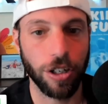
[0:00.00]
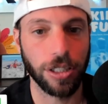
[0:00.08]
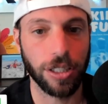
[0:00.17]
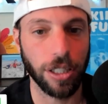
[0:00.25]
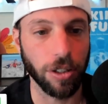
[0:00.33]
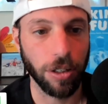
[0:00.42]

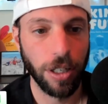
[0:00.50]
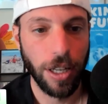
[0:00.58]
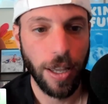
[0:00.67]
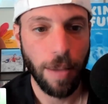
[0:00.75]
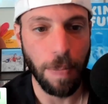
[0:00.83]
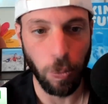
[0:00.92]
until
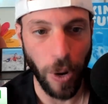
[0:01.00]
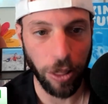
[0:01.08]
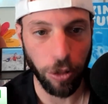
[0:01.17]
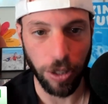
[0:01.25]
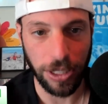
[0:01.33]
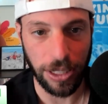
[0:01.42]
midway
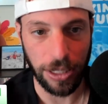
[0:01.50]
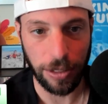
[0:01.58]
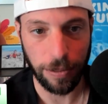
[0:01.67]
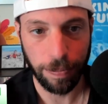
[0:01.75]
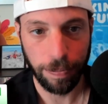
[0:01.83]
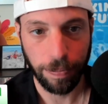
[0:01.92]
through the season.
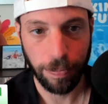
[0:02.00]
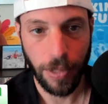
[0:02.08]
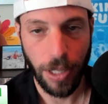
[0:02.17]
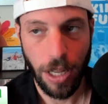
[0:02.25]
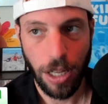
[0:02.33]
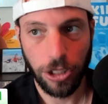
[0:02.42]

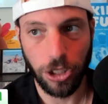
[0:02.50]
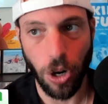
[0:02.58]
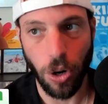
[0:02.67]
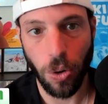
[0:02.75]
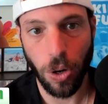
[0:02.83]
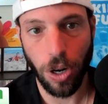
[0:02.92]

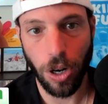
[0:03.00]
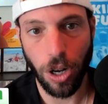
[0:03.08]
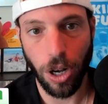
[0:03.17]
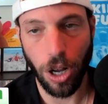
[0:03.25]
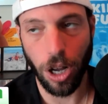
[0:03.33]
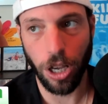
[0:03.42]
So,
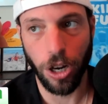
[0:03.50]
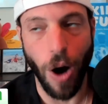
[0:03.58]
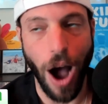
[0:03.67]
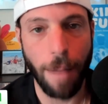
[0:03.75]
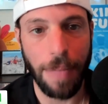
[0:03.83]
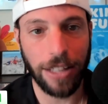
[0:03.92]
you know,
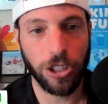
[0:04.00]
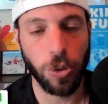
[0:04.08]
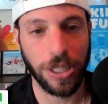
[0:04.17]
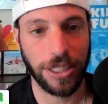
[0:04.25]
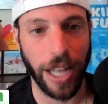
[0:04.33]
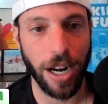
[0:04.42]
I'm not too
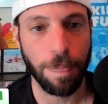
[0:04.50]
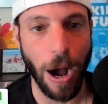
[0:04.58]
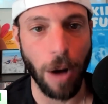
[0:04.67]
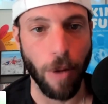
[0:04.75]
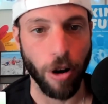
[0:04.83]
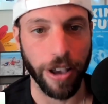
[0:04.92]
excited
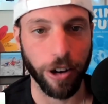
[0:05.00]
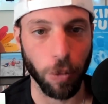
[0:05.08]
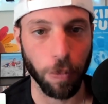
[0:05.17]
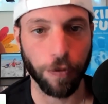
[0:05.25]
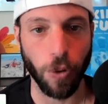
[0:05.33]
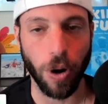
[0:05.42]
about Mark Ingram
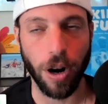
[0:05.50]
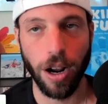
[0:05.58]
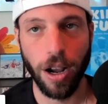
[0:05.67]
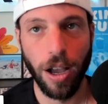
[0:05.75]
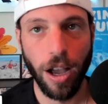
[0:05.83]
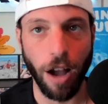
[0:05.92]
for
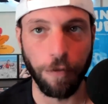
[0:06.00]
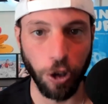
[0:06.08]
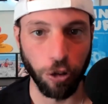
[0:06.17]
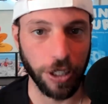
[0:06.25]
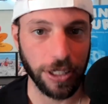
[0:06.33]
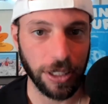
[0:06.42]
a few
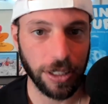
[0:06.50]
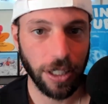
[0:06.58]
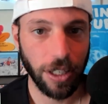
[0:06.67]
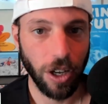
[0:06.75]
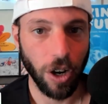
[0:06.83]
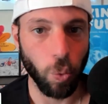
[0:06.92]
reasons.
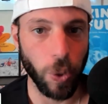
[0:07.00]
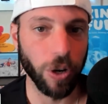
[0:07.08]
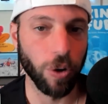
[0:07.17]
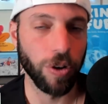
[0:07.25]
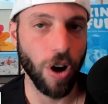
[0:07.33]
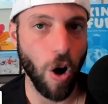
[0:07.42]
We
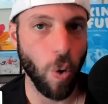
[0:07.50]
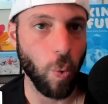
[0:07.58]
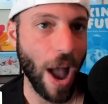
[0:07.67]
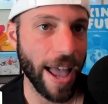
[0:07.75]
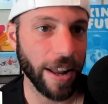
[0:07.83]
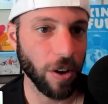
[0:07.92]
don't know
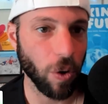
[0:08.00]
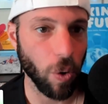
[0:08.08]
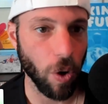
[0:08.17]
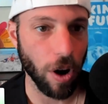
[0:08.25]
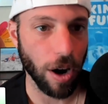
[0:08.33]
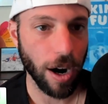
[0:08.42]
when
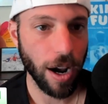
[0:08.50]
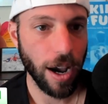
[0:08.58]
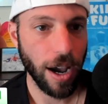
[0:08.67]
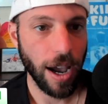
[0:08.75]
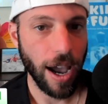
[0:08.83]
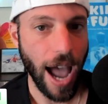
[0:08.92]
or
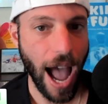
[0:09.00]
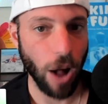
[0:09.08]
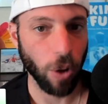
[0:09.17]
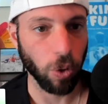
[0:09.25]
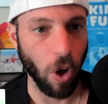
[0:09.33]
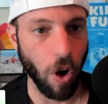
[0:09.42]
how
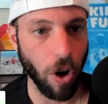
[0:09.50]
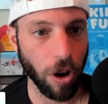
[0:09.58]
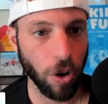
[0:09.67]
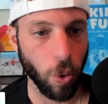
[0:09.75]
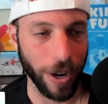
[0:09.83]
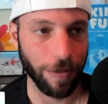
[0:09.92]
long
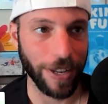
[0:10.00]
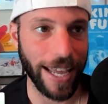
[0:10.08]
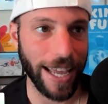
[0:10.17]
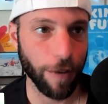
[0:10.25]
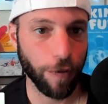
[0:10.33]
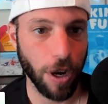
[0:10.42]
or even
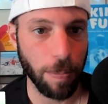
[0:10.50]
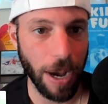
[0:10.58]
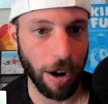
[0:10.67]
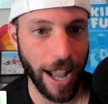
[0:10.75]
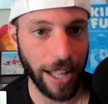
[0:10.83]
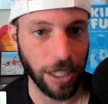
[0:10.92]
if
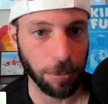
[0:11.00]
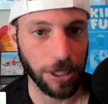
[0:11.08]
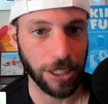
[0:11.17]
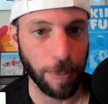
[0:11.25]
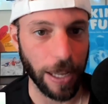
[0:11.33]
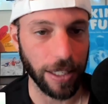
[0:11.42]
Kamara ends up
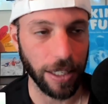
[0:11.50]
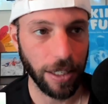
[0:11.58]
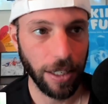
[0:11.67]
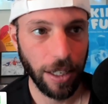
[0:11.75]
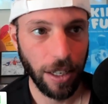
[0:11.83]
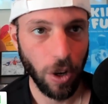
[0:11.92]
suspended.
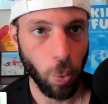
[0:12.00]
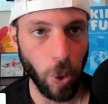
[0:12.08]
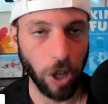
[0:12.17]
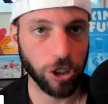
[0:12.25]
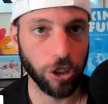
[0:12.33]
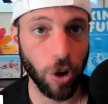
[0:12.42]
We
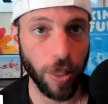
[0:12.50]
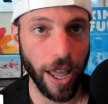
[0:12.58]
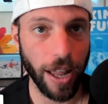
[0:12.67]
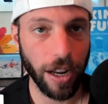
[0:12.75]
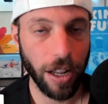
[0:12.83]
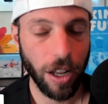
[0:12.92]
also know
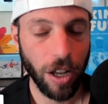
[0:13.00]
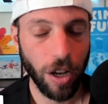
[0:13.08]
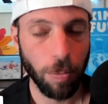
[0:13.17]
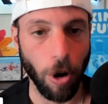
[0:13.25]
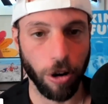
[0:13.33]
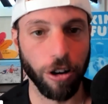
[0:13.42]
that
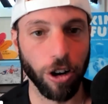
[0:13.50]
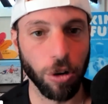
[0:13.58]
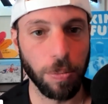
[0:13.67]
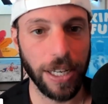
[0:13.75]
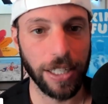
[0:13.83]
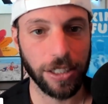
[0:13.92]
Mark Ingram
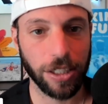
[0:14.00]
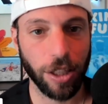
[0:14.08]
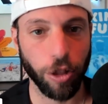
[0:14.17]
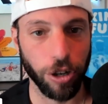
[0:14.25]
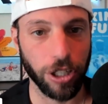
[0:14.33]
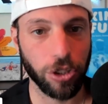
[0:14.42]
is
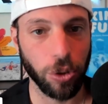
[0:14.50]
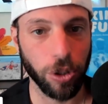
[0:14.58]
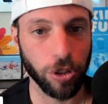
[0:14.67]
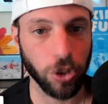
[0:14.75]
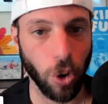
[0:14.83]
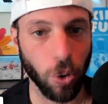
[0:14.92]
32
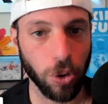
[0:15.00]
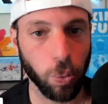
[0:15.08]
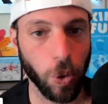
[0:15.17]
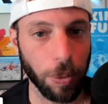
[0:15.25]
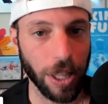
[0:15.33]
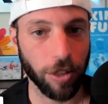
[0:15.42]
years old,
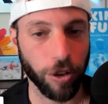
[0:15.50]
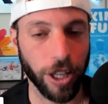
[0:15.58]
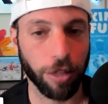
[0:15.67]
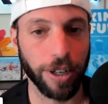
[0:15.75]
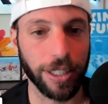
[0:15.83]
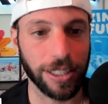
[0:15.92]
will be
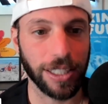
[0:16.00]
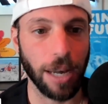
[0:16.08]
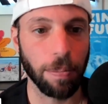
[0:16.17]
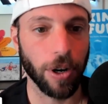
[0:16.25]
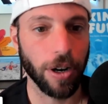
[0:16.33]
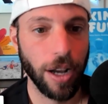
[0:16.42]
33 in
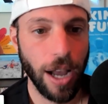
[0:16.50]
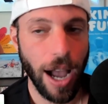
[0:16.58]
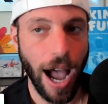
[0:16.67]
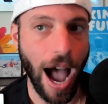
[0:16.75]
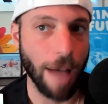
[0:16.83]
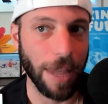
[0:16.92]
December.
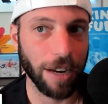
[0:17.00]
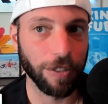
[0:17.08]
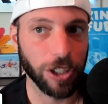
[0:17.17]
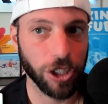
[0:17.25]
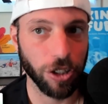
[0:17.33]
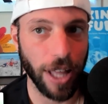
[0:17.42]
I'm not even
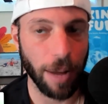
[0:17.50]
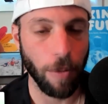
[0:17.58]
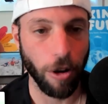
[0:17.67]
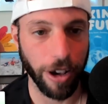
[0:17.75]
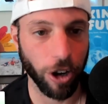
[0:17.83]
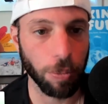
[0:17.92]
sure that
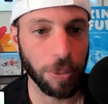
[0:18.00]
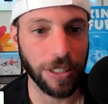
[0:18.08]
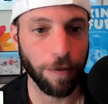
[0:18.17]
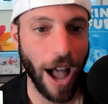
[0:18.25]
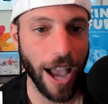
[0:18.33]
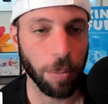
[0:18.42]
Mark Ingram is a
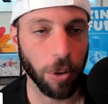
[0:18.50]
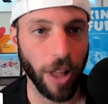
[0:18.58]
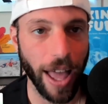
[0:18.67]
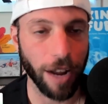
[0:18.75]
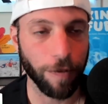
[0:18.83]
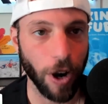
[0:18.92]
viable
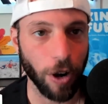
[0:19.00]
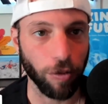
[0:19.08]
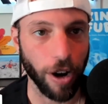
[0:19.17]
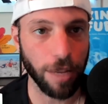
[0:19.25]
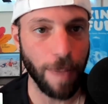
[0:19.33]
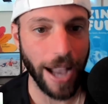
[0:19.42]
NFL
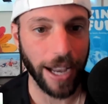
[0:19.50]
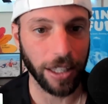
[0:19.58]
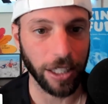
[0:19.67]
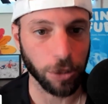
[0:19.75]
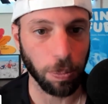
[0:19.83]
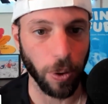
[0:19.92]
running back at
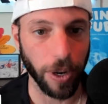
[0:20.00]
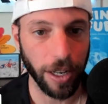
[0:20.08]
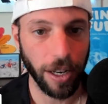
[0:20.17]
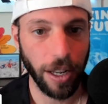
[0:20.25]
this point